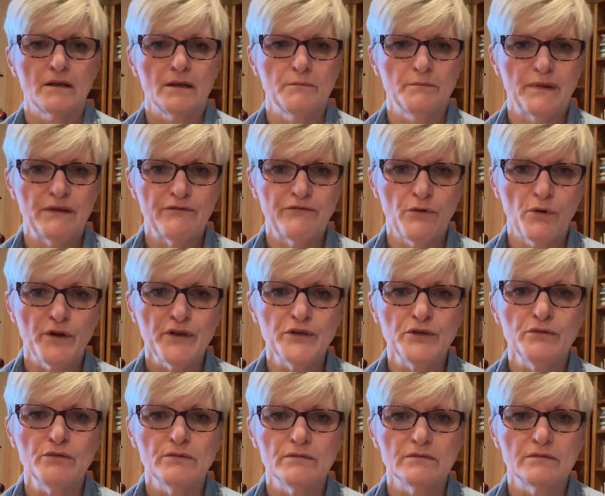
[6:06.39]
before
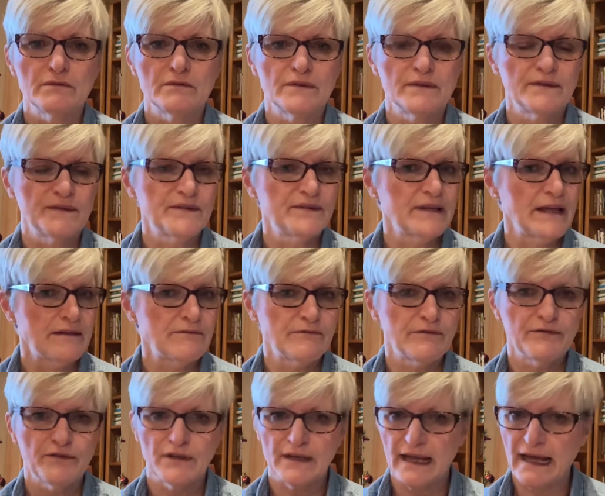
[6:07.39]
you set
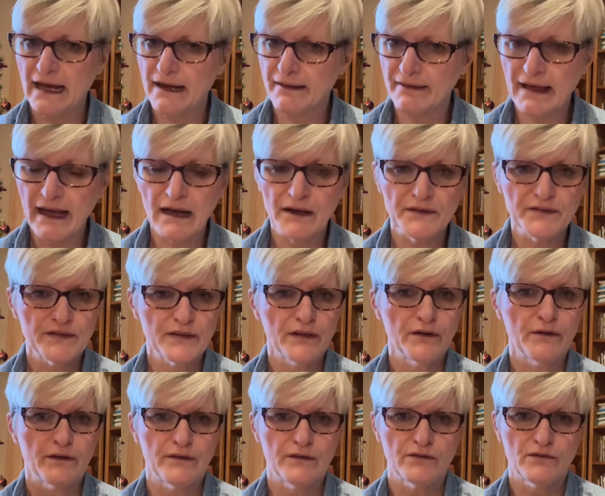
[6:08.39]
foot out of the house to go
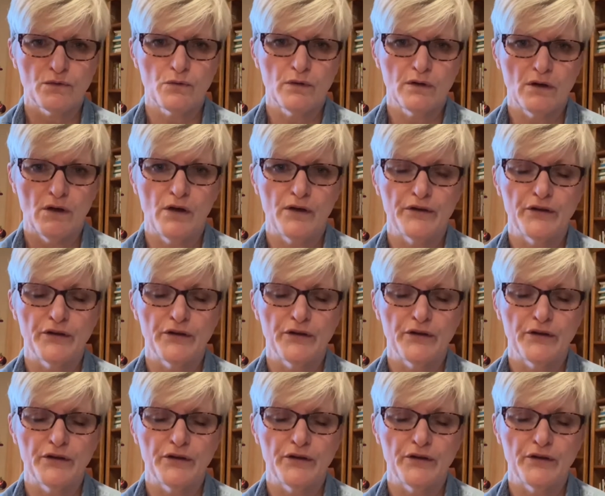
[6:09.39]
to the store at all,